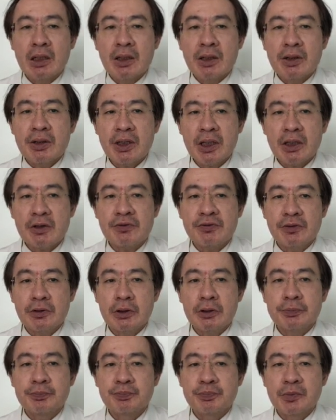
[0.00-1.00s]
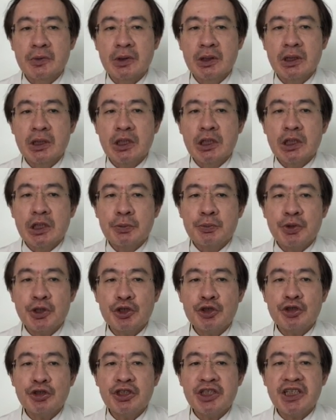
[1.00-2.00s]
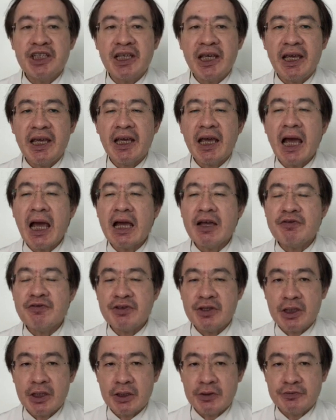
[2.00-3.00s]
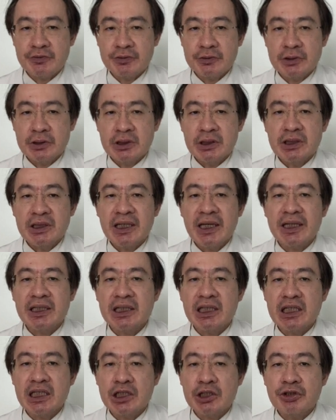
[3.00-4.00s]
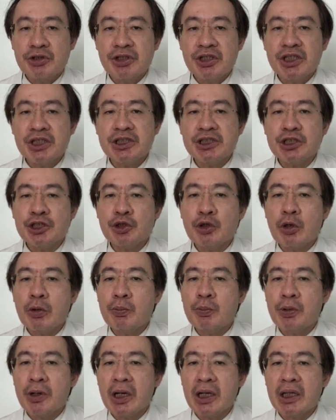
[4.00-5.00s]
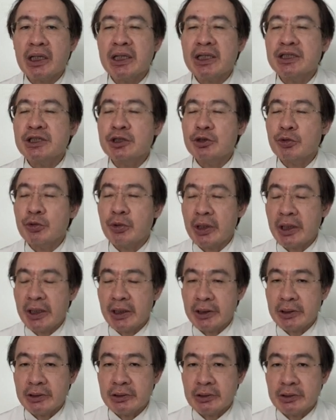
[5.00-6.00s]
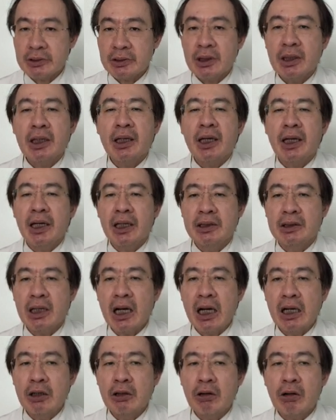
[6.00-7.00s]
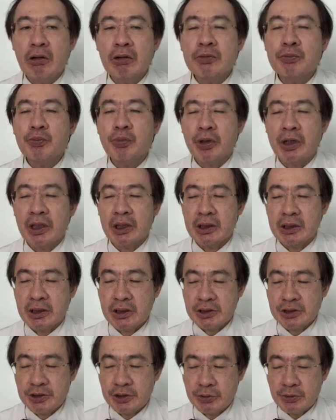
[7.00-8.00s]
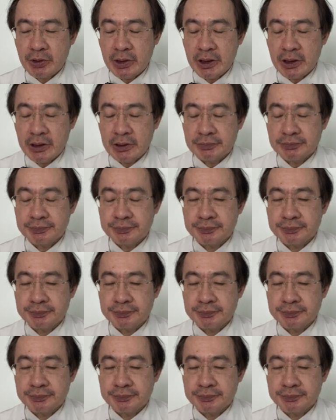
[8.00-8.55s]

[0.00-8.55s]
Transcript: Therefore, PGT-A IVF can increase your pregnancy rate and ongoing pregnancy rate.